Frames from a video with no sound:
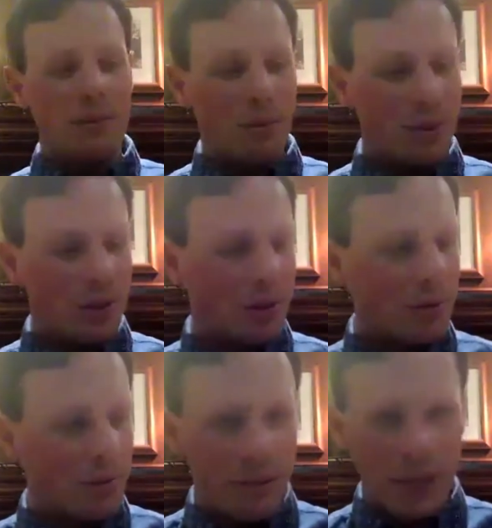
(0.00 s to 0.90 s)
what was going
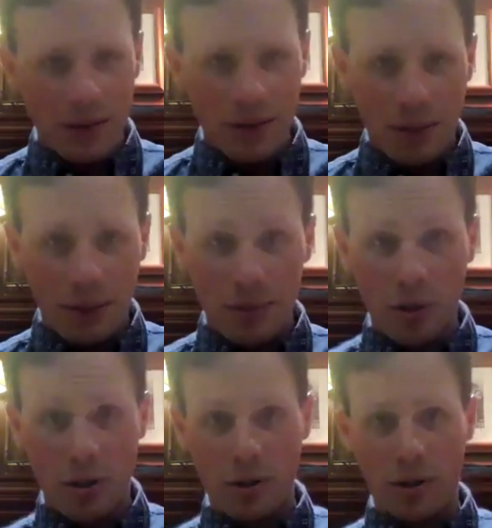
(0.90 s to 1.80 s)
through the minds of
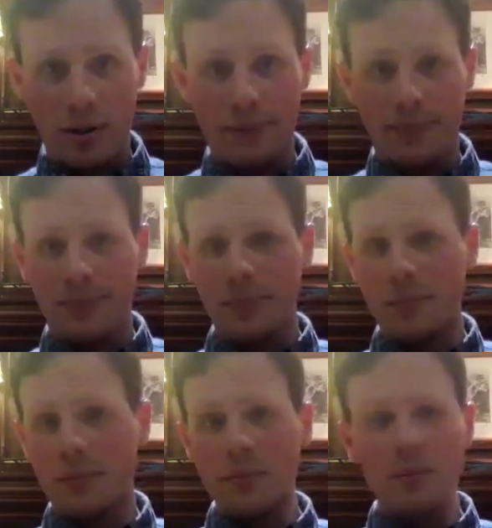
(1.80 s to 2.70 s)
publishers,
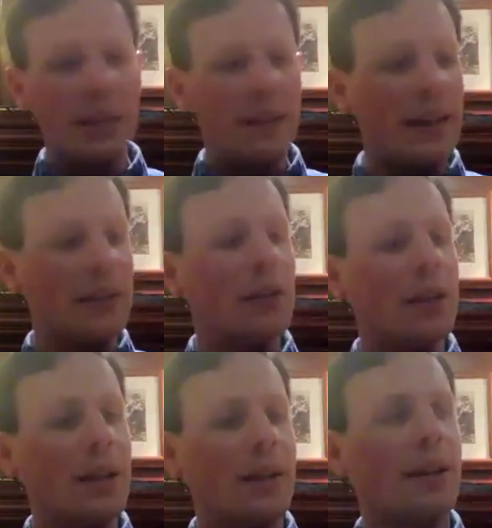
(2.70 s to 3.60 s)
they look
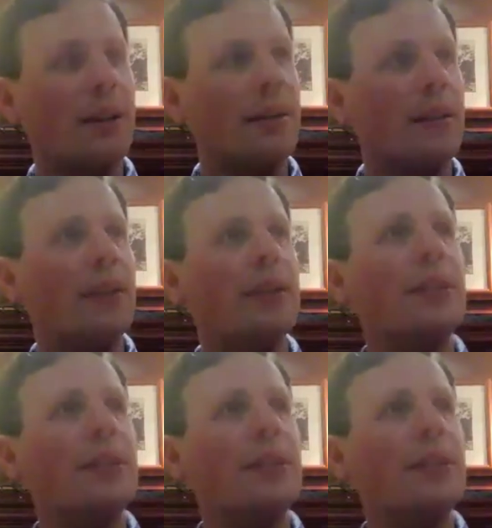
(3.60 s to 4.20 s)
at their, they,